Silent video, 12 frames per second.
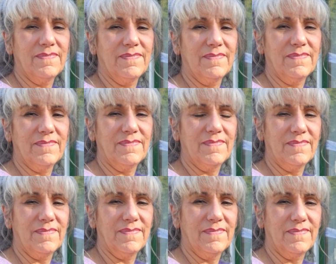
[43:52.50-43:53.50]

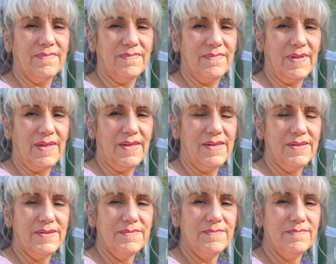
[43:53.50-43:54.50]

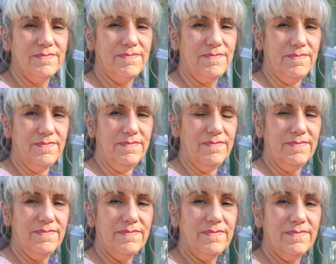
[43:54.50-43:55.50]

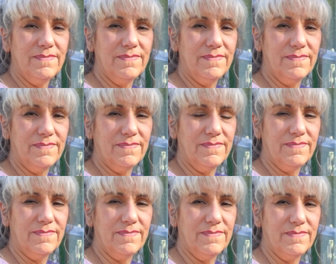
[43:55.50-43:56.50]

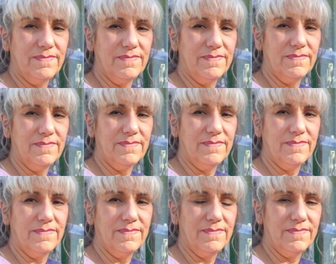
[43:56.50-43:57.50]

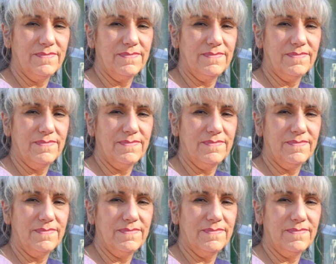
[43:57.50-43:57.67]
This person isn't speaking.